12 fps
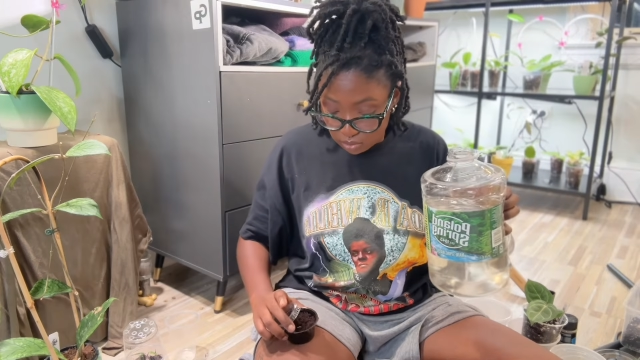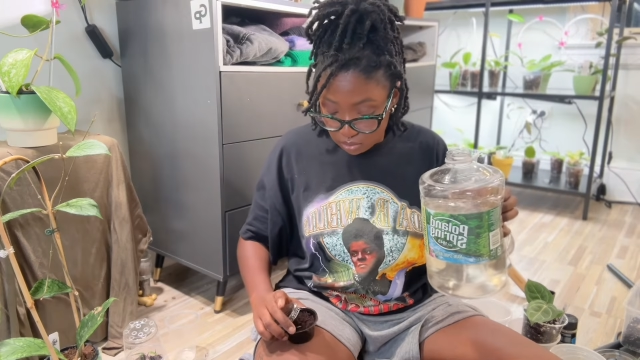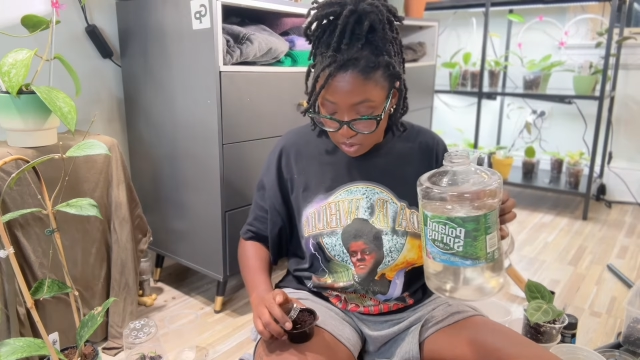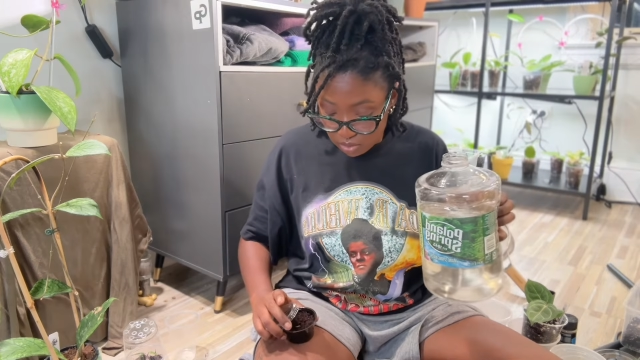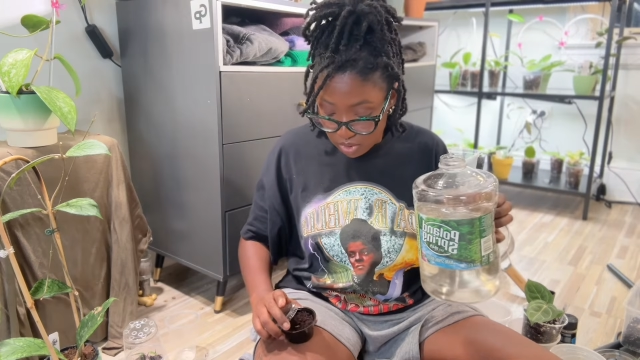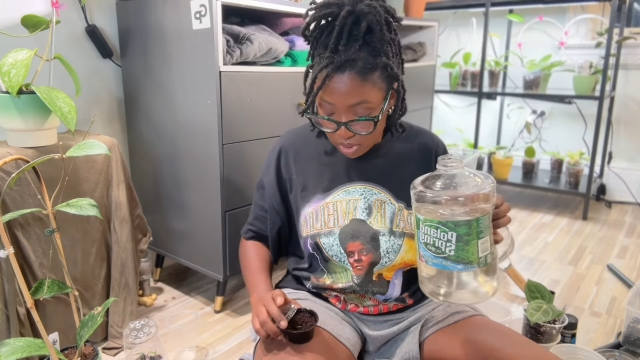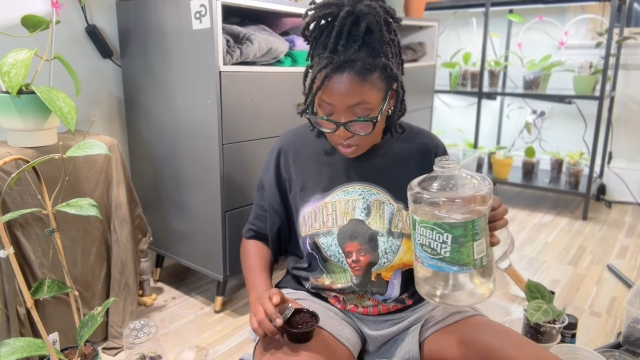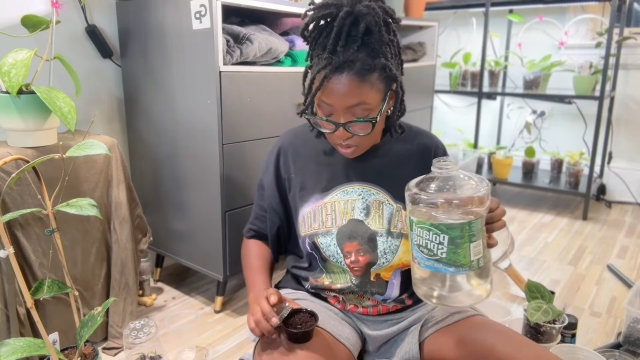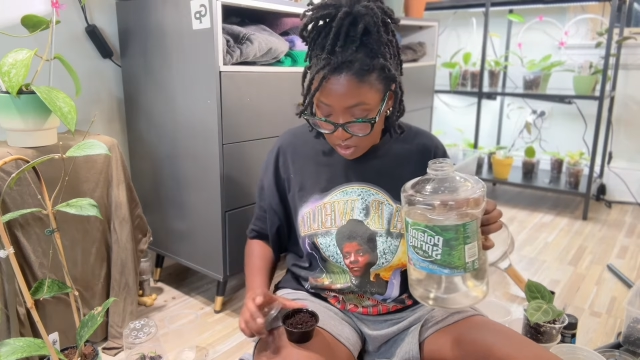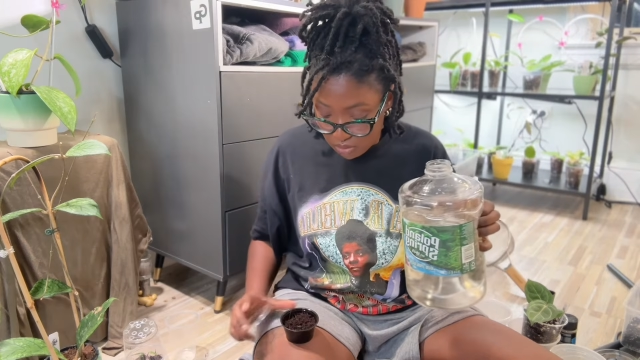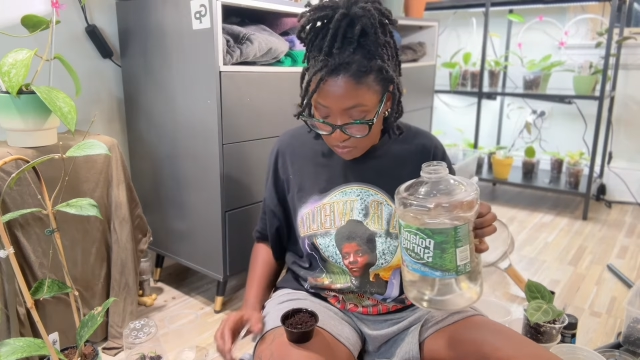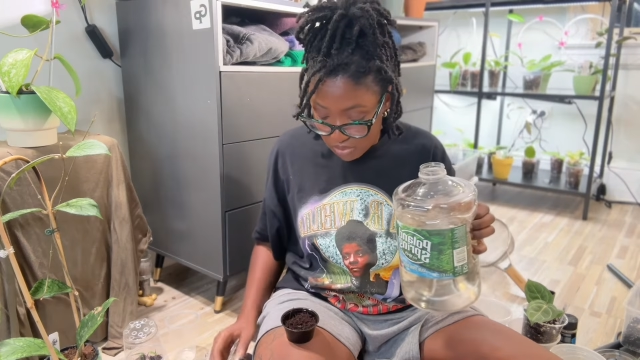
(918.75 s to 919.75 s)
You hear me?
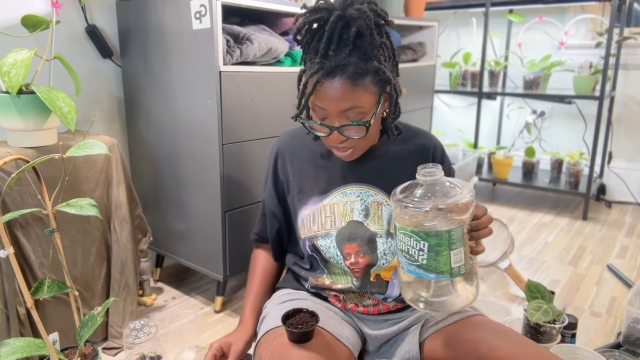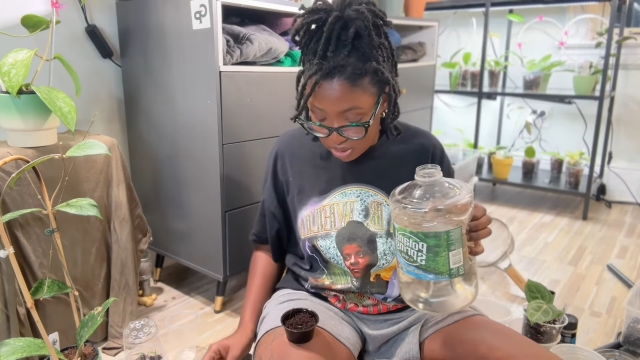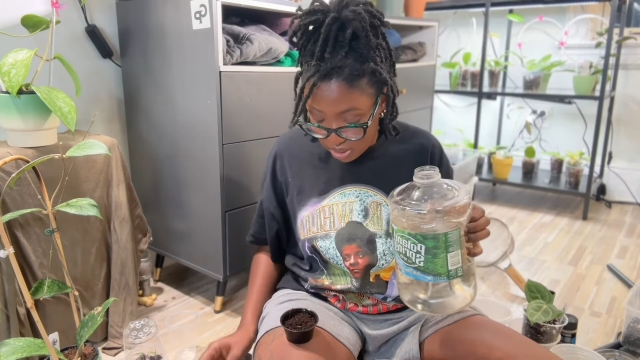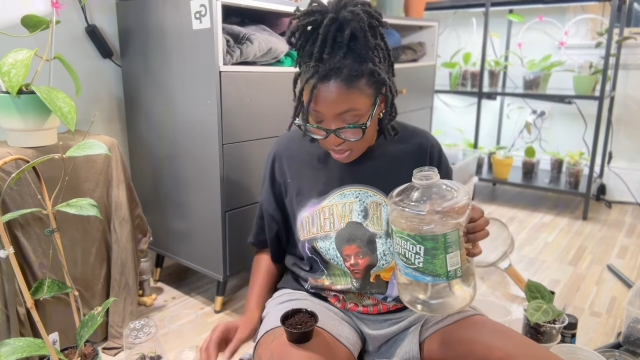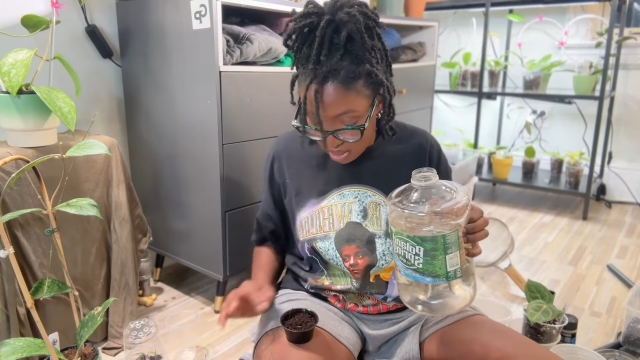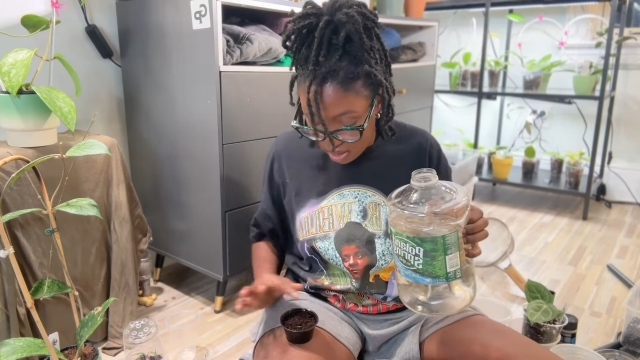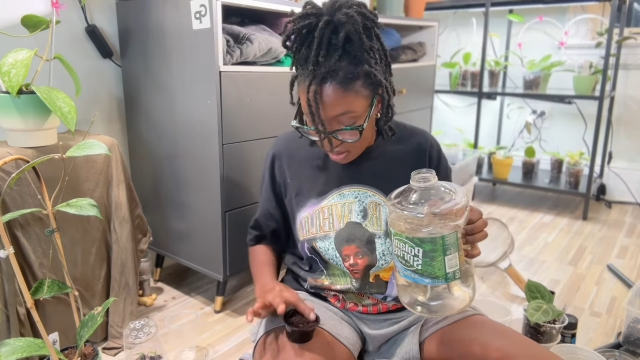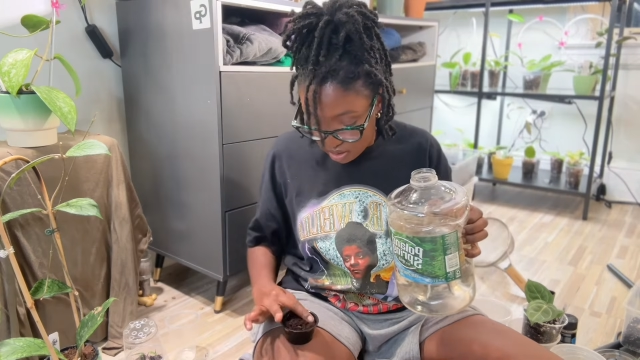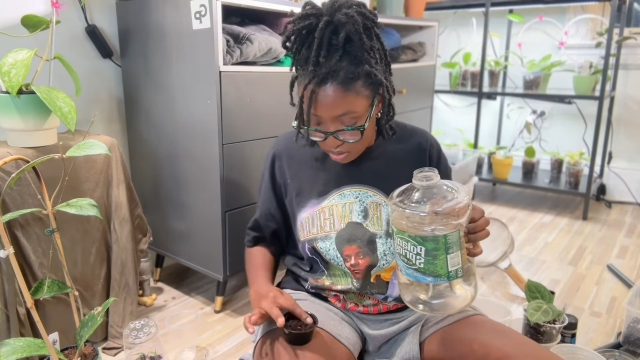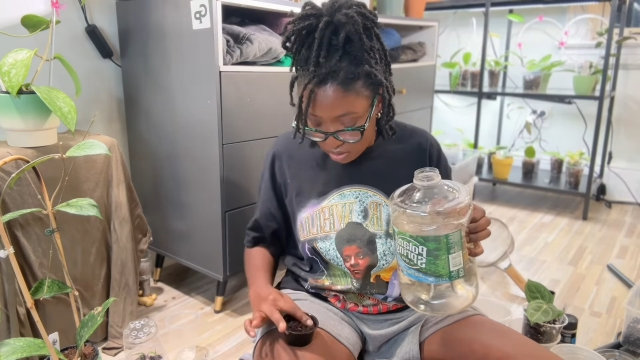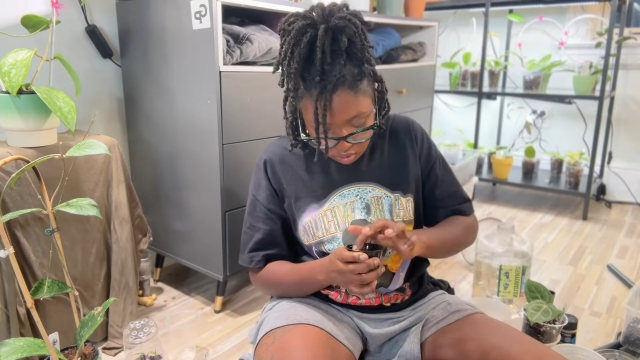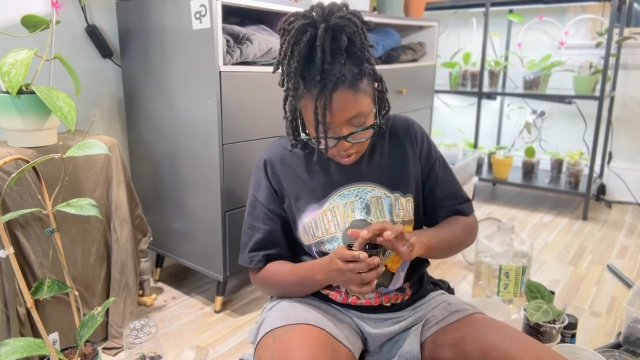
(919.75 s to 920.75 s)
Committed.
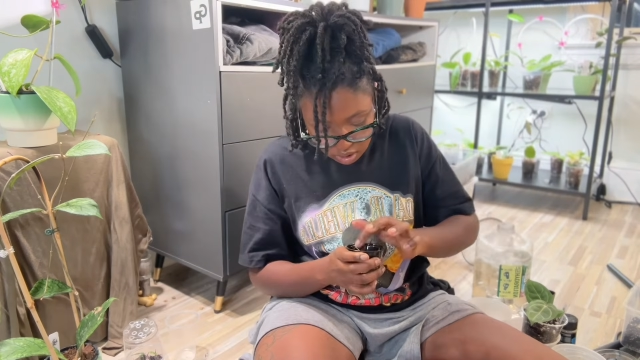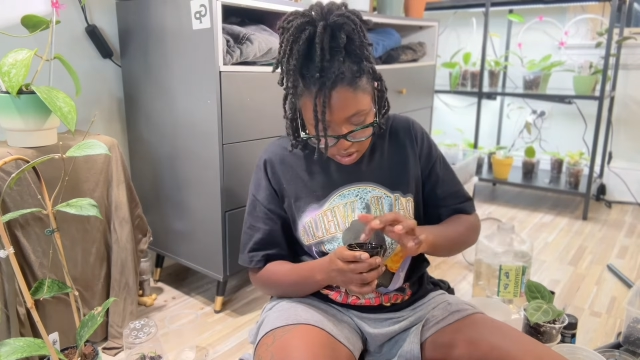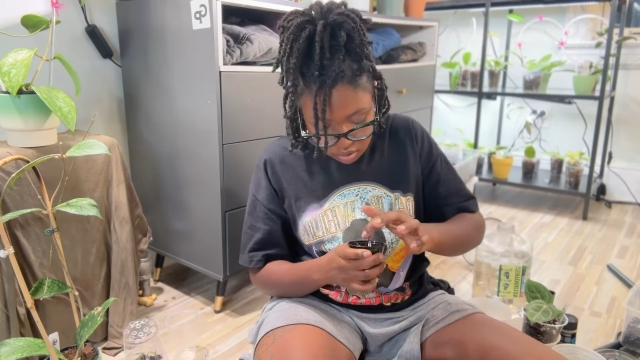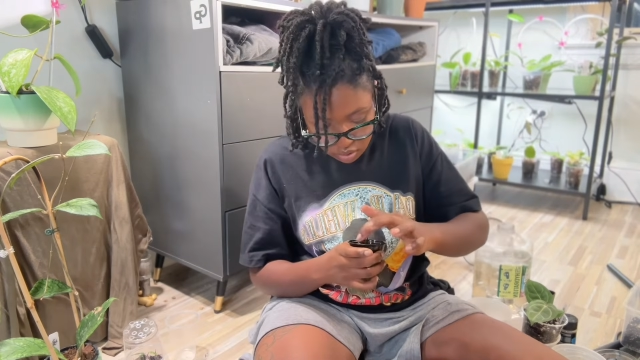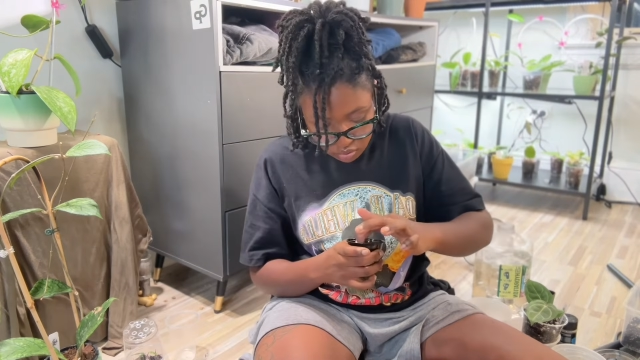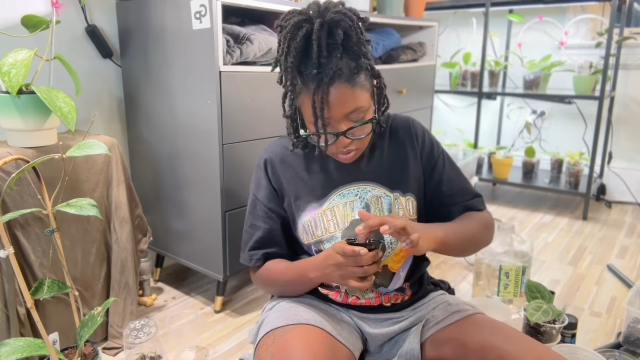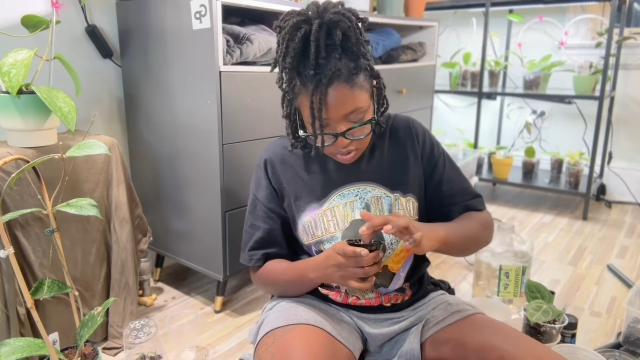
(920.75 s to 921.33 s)
I know that